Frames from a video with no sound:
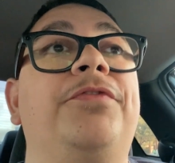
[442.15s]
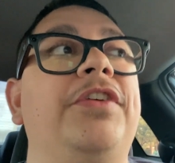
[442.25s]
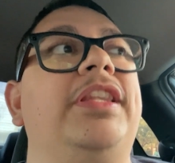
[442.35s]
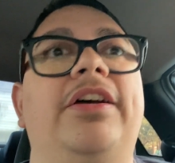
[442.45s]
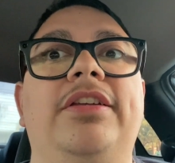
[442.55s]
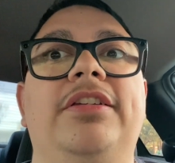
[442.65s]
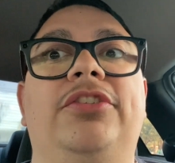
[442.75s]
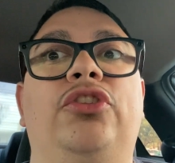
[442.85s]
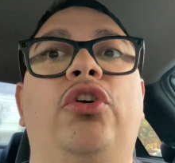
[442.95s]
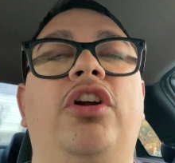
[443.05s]
freaked out in the
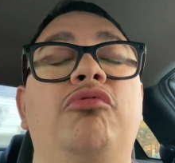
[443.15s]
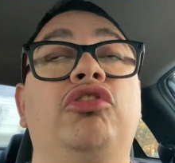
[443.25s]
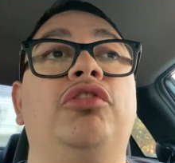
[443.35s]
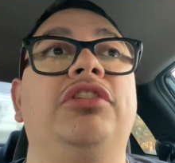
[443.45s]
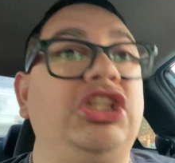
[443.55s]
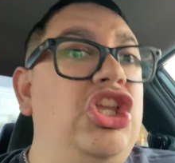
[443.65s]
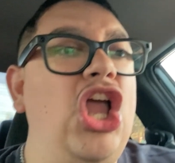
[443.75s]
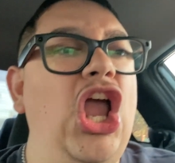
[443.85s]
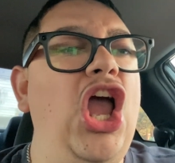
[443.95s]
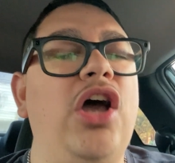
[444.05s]
store. I was like,
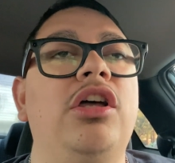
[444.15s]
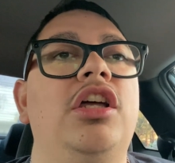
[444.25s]
yeah.